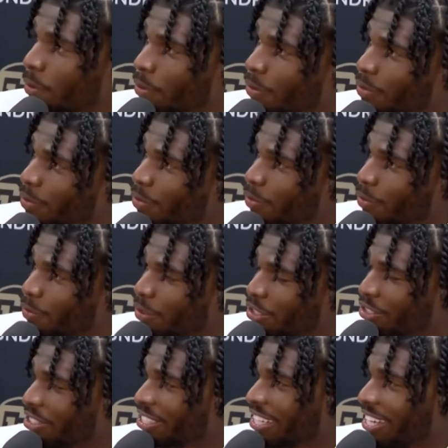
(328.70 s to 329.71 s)
Being
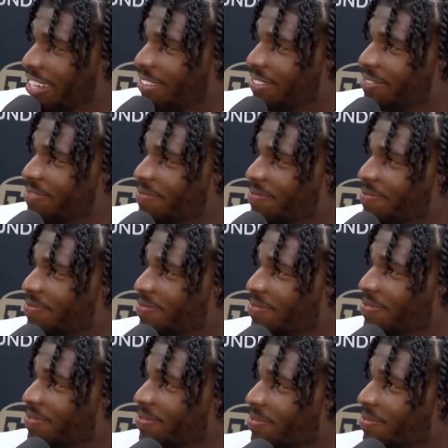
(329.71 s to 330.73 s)
familiar with the normal
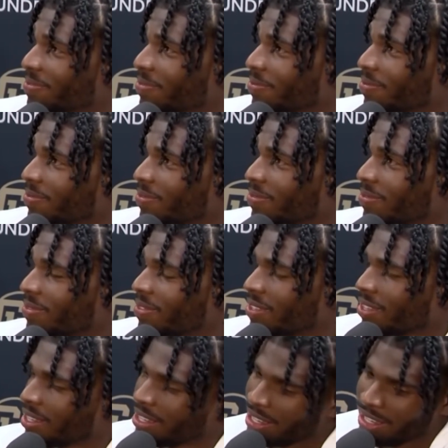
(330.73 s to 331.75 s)
remnants of
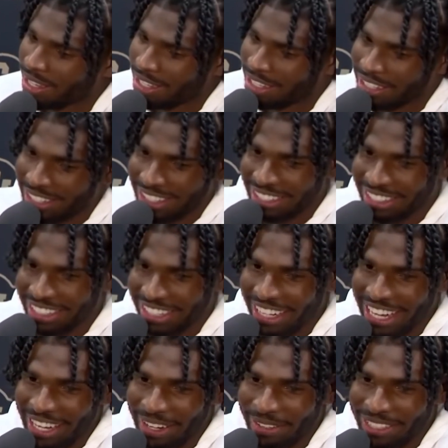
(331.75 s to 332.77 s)
nepotism
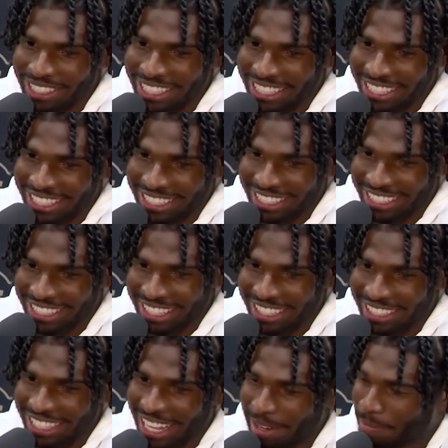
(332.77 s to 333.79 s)
and Shadur
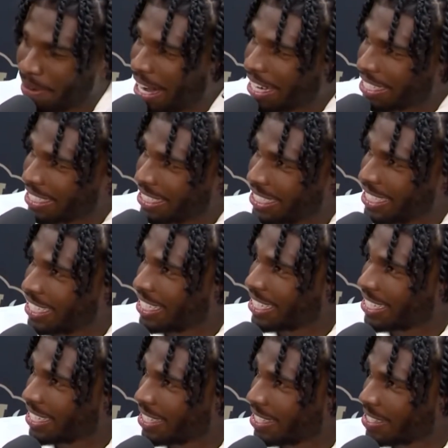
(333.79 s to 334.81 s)
playing the position of
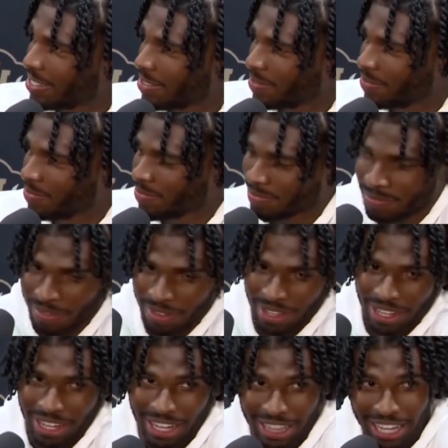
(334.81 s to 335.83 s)
quarterback,
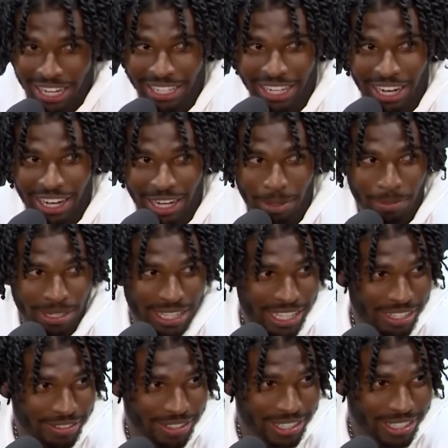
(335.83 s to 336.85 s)

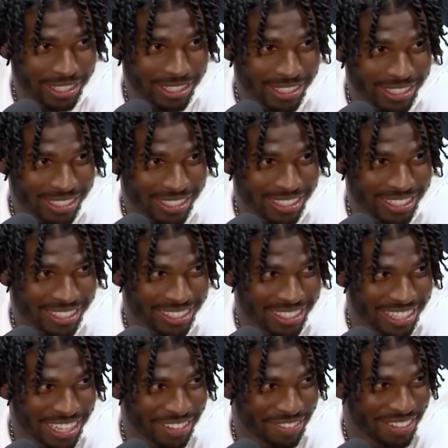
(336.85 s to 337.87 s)
he and his son were
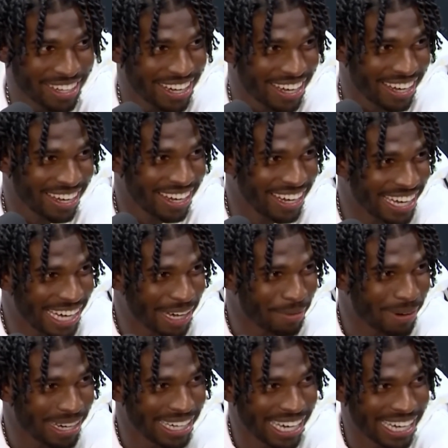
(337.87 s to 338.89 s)
ripped apart by the media.